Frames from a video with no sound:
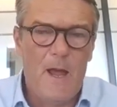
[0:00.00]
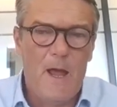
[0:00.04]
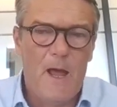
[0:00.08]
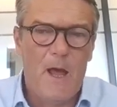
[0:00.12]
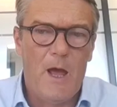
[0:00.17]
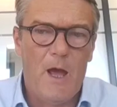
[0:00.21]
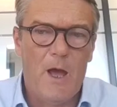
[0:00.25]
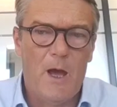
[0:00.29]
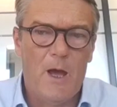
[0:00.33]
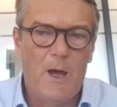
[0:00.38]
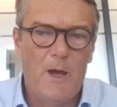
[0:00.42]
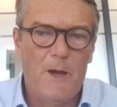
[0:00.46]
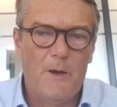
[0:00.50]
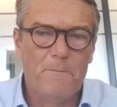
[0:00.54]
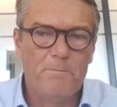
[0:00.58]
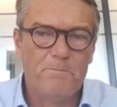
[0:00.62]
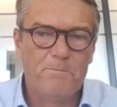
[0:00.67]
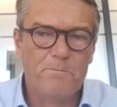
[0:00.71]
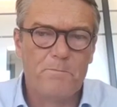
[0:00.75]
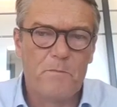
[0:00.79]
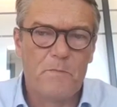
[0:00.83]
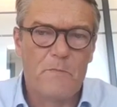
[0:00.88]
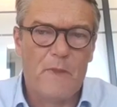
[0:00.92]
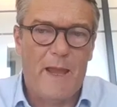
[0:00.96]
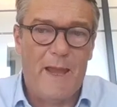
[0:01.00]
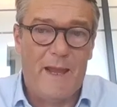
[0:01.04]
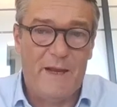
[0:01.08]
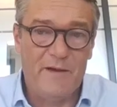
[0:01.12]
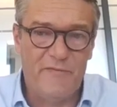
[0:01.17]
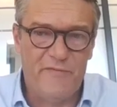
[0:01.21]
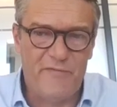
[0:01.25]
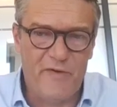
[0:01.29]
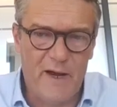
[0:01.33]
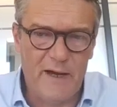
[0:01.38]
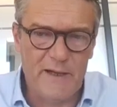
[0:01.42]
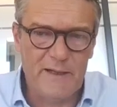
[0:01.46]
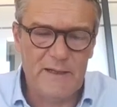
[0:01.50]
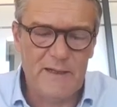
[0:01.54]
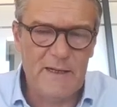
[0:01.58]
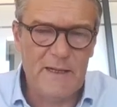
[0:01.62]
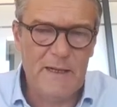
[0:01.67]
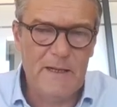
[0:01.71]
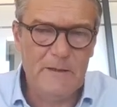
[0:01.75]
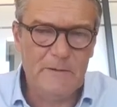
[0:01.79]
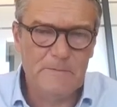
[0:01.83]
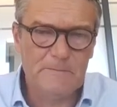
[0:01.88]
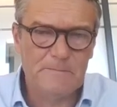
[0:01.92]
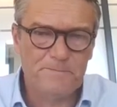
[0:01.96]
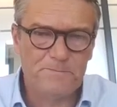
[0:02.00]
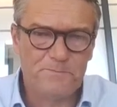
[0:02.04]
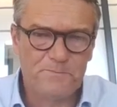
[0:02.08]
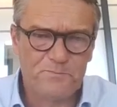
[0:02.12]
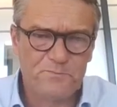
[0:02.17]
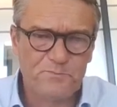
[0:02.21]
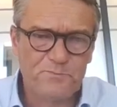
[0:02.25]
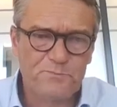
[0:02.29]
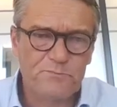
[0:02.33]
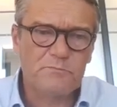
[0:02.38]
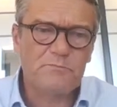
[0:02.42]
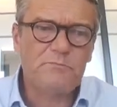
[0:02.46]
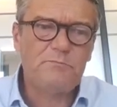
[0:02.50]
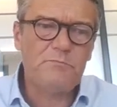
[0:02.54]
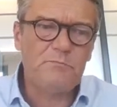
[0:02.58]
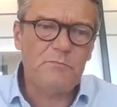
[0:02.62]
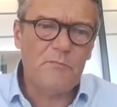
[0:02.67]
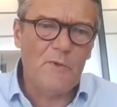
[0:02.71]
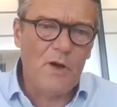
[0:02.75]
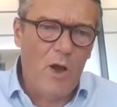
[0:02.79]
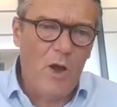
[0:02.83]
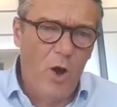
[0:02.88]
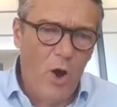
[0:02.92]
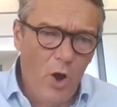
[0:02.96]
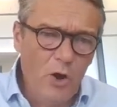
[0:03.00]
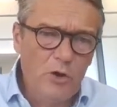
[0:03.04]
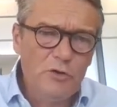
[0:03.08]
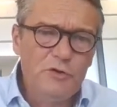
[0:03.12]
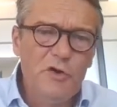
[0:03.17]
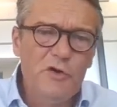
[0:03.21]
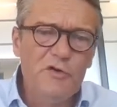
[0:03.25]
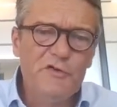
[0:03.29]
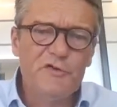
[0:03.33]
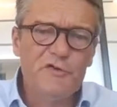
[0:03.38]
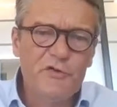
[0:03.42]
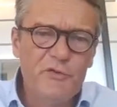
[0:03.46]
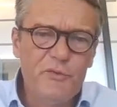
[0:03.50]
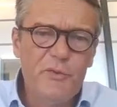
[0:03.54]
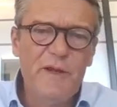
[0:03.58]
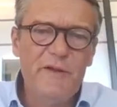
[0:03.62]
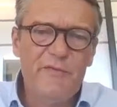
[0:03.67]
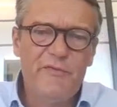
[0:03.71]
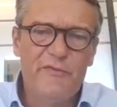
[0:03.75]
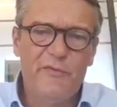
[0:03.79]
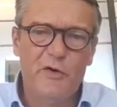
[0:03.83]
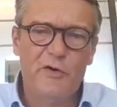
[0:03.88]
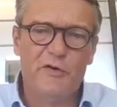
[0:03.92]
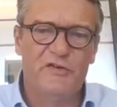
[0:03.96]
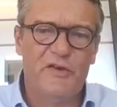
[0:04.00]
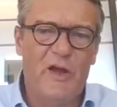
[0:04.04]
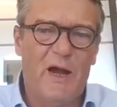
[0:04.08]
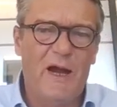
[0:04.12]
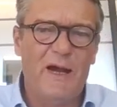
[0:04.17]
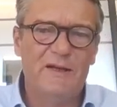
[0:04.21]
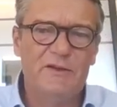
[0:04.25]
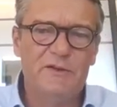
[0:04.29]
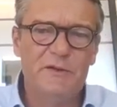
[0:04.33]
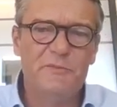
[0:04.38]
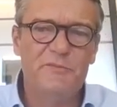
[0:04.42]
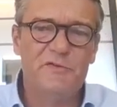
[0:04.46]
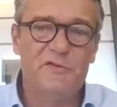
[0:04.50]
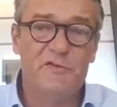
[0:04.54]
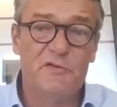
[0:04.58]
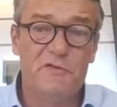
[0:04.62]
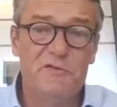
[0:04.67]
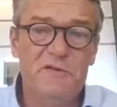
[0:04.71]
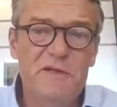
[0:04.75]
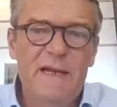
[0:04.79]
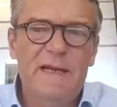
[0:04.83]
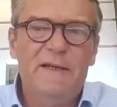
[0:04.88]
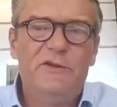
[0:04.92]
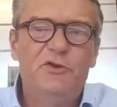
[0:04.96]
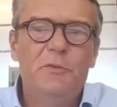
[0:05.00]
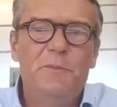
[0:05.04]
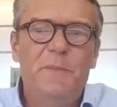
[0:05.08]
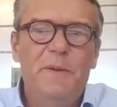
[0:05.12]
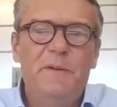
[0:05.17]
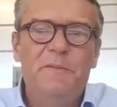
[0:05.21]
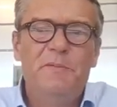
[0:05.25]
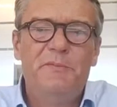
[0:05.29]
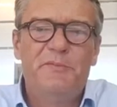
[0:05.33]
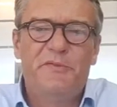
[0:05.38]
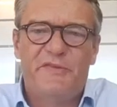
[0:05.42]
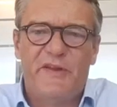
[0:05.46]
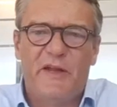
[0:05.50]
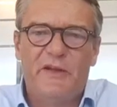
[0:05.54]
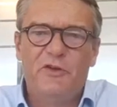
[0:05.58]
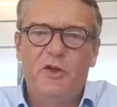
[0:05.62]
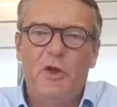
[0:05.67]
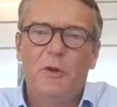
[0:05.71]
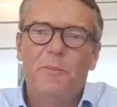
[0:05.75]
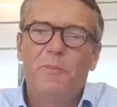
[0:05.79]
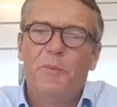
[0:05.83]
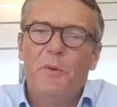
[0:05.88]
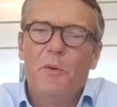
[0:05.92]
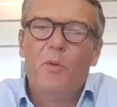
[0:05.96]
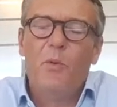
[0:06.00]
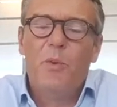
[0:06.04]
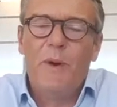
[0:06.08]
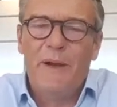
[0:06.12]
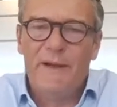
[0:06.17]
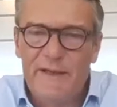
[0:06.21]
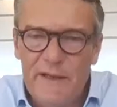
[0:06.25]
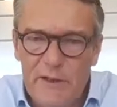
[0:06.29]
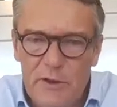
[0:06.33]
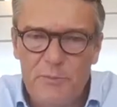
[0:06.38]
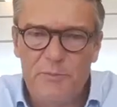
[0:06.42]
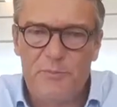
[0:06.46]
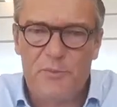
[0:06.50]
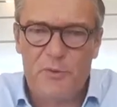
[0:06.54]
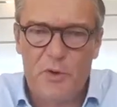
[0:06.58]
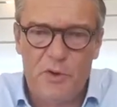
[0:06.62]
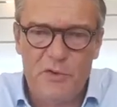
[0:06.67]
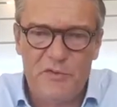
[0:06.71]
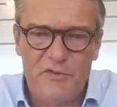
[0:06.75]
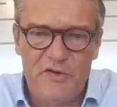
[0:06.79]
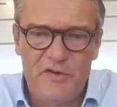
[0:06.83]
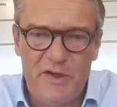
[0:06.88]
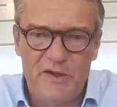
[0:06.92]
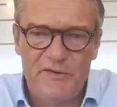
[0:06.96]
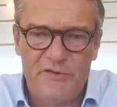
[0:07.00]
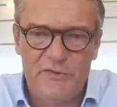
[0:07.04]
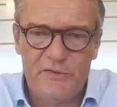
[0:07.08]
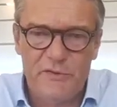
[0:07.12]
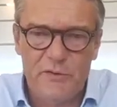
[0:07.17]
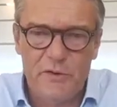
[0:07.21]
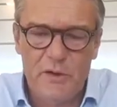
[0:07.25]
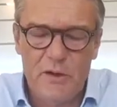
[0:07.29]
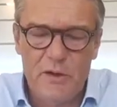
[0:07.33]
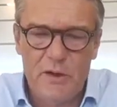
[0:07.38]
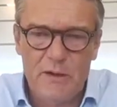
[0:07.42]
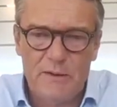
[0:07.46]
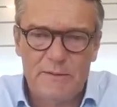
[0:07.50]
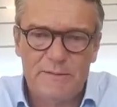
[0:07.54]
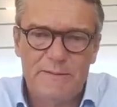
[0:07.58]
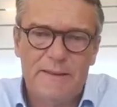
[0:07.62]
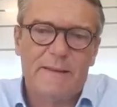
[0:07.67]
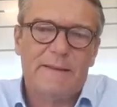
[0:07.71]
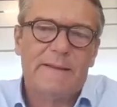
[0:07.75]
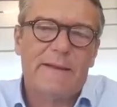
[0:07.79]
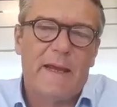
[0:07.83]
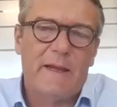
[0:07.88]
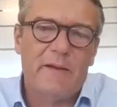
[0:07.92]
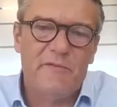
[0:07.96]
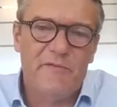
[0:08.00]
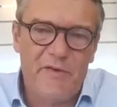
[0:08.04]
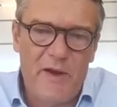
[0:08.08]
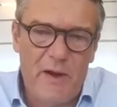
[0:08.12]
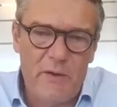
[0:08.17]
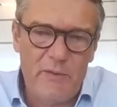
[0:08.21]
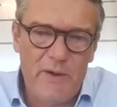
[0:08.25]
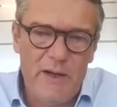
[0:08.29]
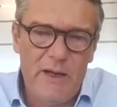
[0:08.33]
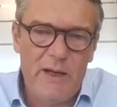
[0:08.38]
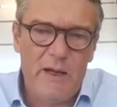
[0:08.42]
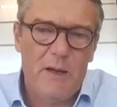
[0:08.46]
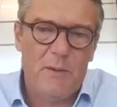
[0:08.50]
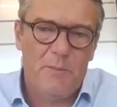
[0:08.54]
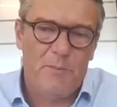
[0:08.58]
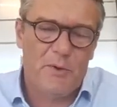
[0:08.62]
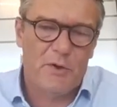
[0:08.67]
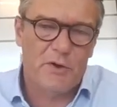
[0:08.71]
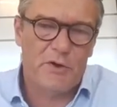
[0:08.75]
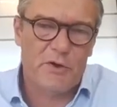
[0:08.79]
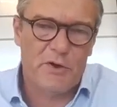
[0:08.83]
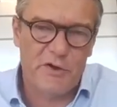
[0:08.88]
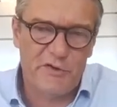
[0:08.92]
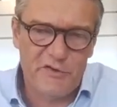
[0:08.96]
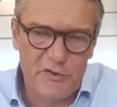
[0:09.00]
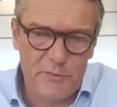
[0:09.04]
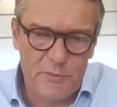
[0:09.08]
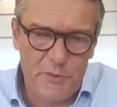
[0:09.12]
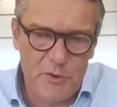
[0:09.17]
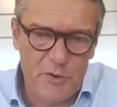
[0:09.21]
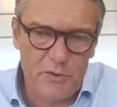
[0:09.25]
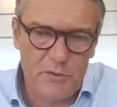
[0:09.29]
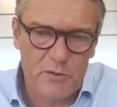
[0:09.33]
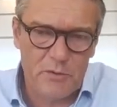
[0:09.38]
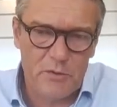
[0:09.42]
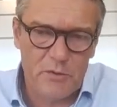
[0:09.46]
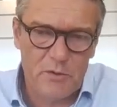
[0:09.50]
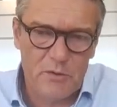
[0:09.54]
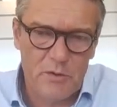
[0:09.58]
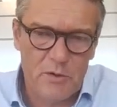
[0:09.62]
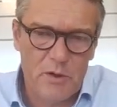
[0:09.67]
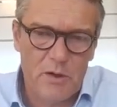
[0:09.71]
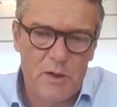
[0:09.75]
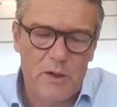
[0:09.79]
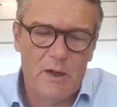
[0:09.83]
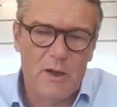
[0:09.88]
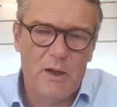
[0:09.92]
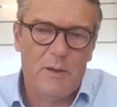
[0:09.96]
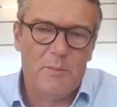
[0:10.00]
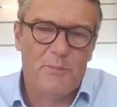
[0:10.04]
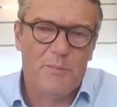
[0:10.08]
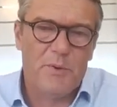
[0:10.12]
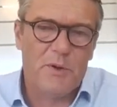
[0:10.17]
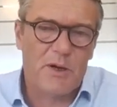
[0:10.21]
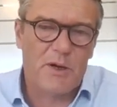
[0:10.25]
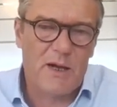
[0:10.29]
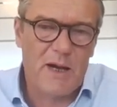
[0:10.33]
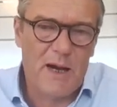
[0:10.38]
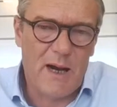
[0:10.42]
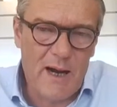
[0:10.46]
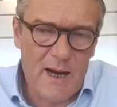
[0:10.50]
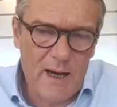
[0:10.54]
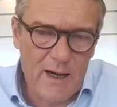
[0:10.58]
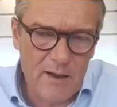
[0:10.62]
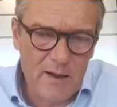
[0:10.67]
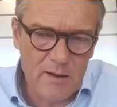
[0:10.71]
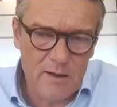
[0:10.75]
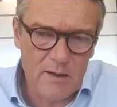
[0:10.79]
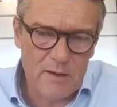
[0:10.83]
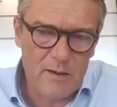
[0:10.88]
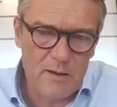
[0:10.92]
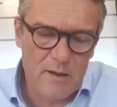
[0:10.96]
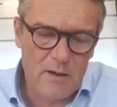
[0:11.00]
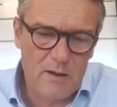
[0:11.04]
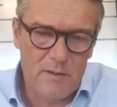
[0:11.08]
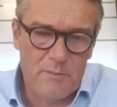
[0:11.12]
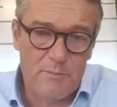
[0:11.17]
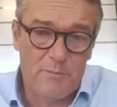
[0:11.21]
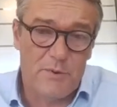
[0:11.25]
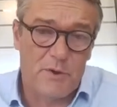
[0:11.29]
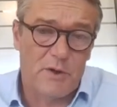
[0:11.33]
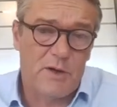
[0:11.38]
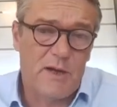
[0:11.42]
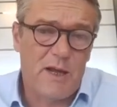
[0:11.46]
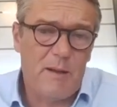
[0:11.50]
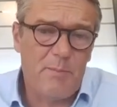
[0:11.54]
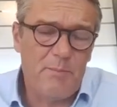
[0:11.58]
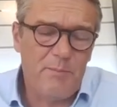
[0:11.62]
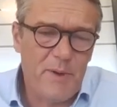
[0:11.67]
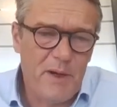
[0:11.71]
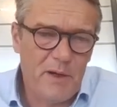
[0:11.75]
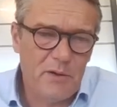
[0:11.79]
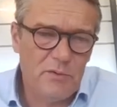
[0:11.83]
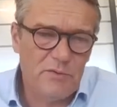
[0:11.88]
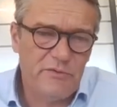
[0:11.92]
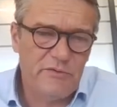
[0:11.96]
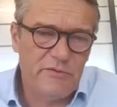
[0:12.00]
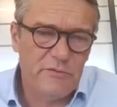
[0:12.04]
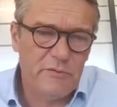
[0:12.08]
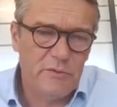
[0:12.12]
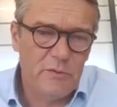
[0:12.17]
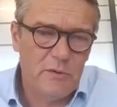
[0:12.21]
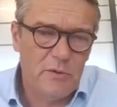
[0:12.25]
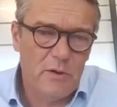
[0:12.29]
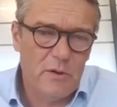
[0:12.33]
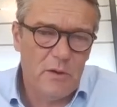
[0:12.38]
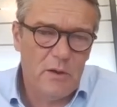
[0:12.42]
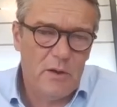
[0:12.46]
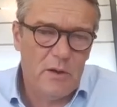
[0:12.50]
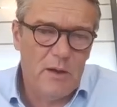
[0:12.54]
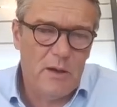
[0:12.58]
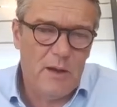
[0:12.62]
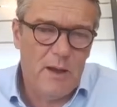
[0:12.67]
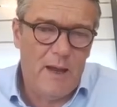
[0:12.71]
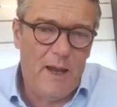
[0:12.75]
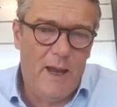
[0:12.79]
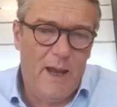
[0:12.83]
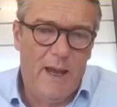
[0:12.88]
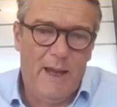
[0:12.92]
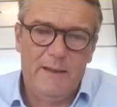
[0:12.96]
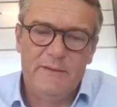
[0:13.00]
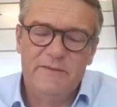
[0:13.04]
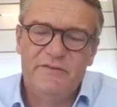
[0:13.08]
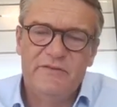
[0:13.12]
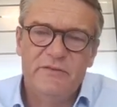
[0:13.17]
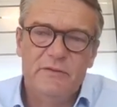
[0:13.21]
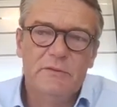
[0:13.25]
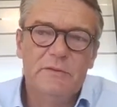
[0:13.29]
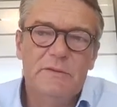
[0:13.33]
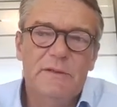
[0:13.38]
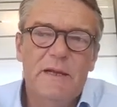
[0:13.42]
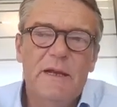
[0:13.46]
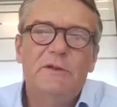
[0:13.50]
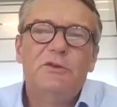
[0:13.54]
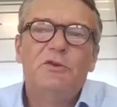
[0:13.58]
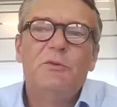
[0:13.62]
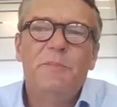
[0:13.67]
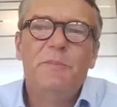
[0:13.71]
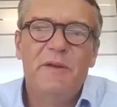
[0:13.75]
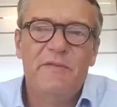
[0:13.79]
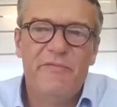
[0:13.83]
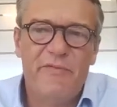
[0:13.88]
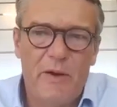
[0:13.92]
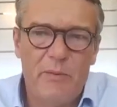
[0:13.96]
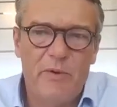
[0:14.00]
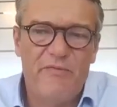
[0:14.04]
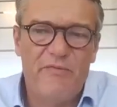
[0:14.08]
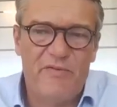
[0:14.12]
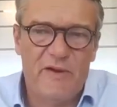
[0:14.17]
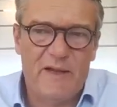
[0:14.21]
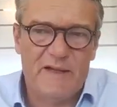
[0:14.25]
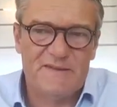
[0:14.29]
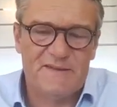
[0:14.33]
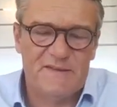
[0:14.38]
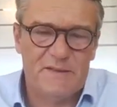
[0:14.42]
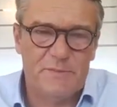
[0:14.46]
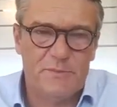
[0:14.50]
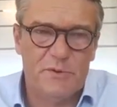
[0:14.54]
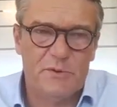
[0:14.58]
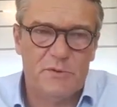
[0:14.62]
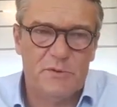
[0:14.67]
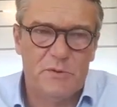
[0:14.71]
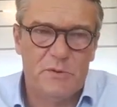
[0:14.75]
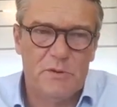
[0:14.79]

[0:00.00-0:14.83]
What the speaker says: And finally, all those three first items need to be set up within a process that can vary per customer, per car, per compound, and need to be very flexible.